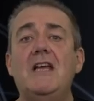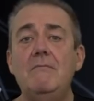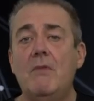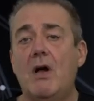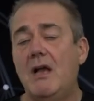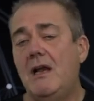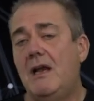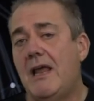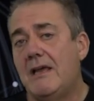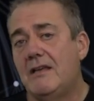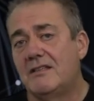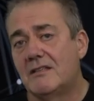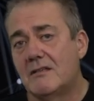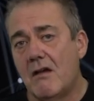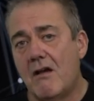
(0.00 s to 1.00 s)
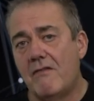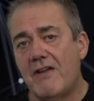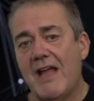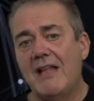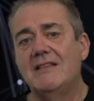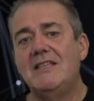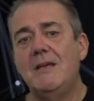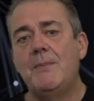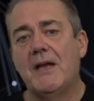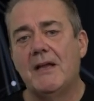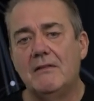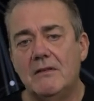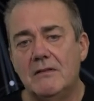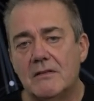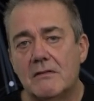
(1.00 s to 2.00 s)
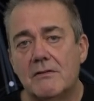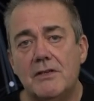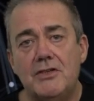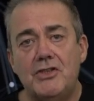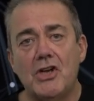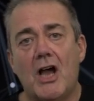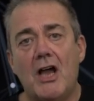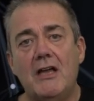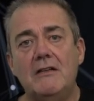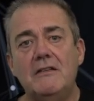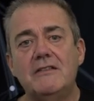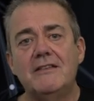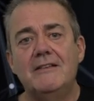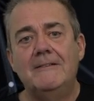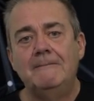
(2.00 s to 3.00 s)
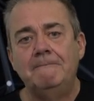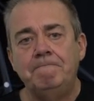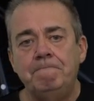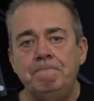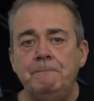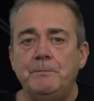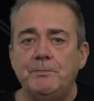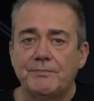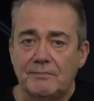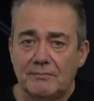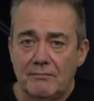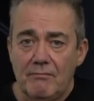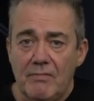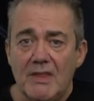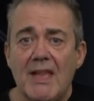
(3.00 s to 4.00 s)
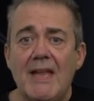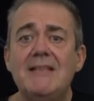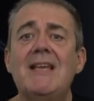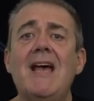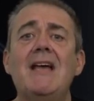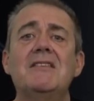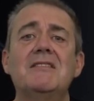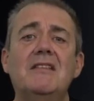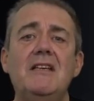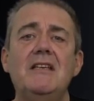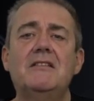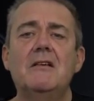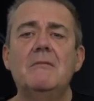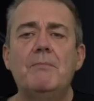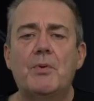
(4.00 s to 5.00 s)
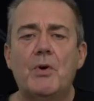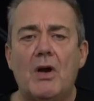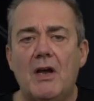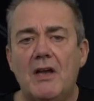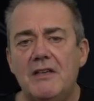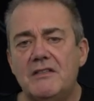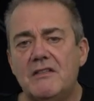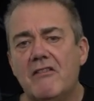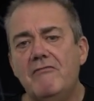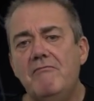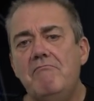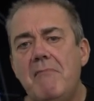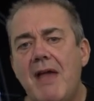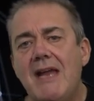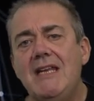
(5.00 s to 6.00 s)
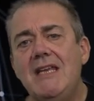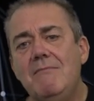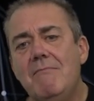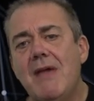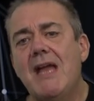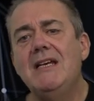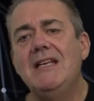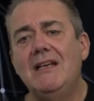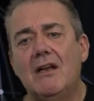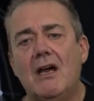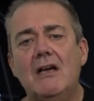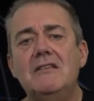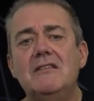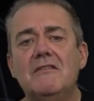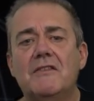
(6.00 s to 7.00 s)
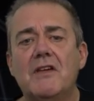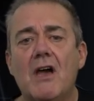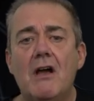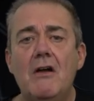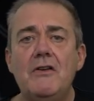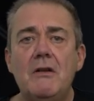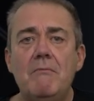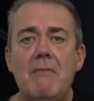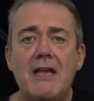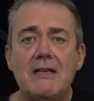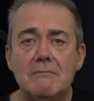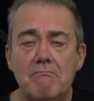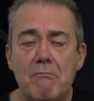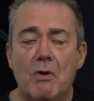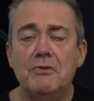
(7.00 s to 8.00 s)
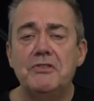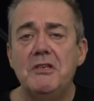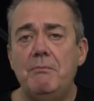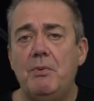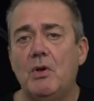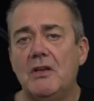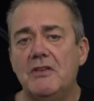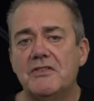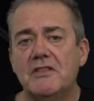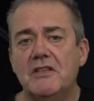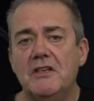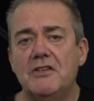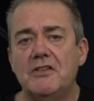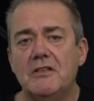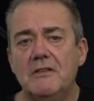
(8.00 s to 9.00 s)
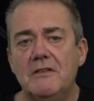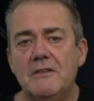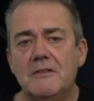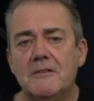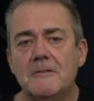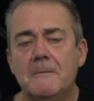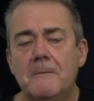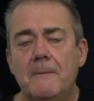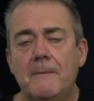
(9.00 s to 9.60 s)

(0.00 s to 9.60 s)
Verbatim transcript: in my list of anti-patterns, the giant a test that is comprised of many, many lines of code and makes multiple assertions.